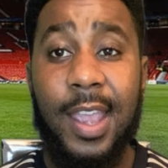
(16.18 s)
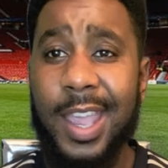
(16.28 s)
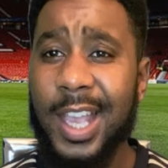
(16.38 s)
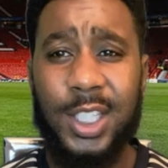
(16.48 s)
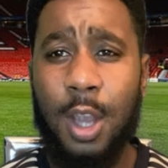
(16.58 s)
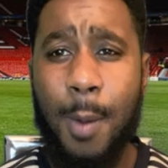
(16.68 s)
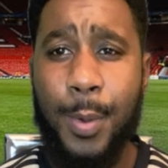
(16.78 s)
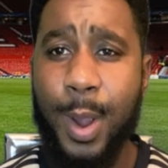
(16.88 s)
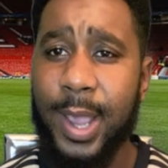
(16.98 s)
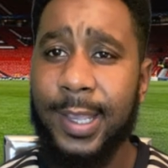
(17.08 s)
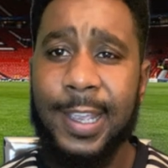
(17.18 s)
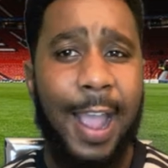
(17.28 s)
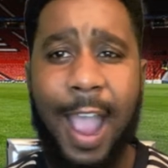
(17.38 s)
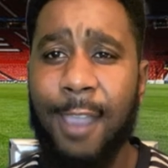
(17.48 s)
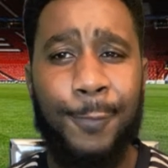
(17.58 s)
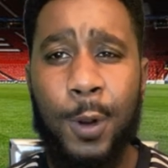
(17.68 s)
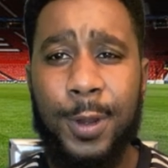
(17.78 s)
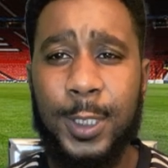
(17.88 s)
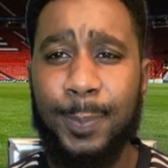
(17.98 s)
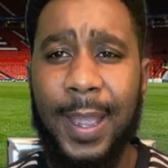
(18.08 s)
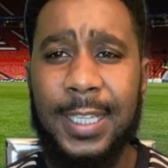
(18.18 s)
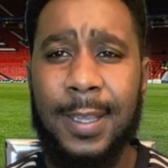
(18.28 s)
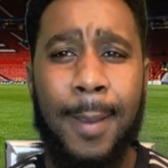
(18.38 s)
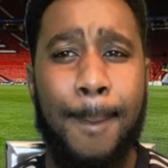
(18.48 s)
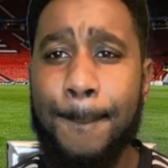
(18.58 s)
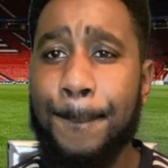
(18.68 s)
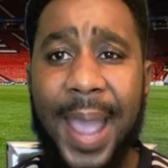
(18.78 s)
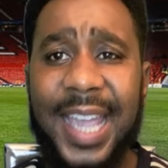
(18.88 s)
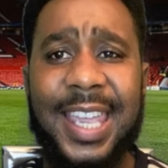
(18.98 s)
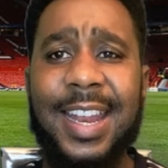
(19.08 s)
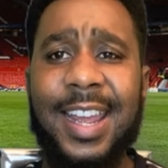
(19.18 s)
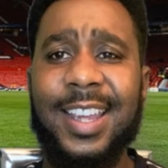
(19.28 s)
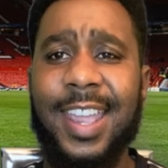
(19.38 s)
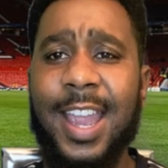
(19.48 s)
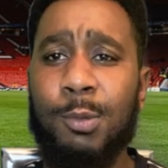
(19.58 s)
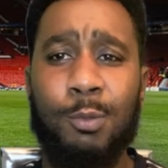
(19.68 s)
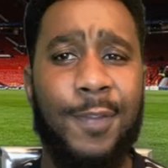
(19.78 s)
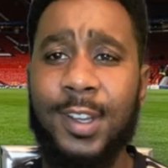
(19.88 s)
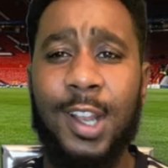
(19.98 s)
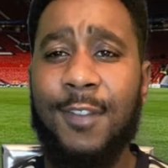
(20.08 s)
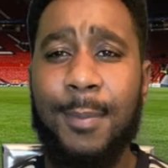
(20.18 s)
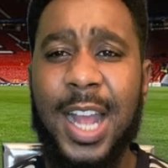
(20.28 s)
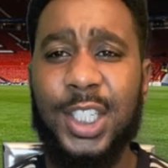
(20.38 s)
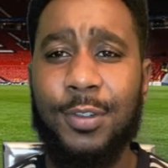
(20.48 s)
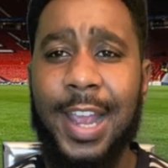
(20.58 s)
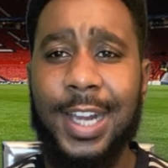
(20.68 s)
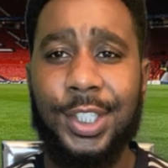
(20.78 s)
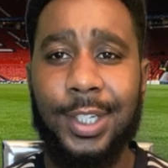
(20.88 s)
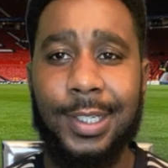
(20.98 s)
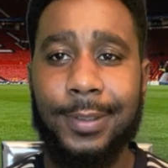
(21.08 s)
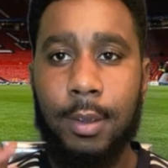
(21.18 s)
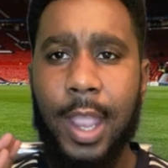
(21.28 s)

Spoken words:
It's your boy, Ivorian Spice, back at it again with another match reaction.